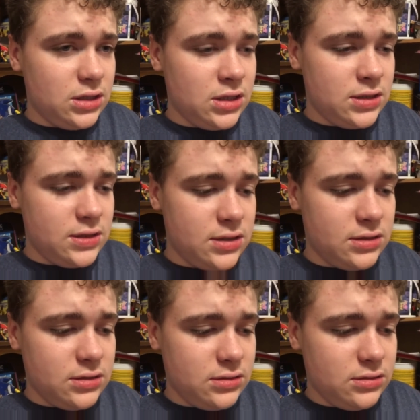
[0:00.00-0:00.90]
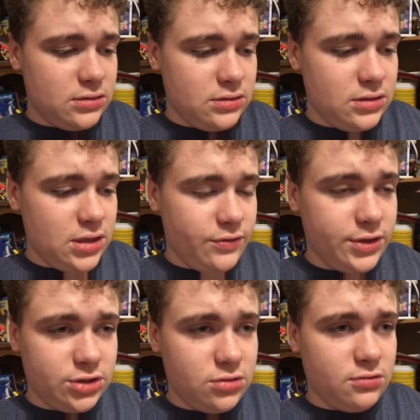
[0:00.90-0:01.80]
it's the
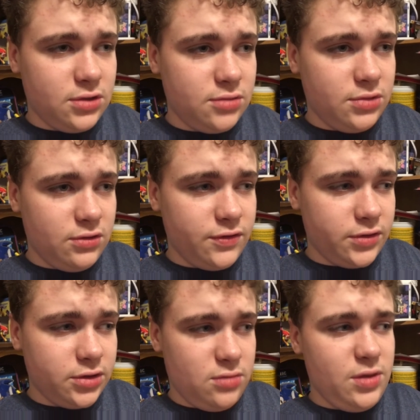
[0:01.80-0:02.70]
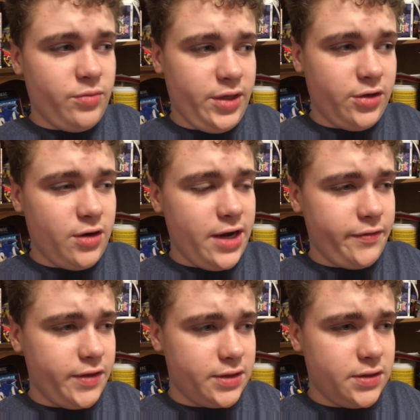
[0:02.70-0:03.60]
original one, but with a little bit better
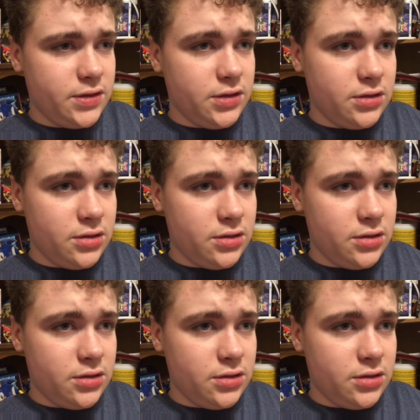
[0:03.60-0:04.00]
graphics.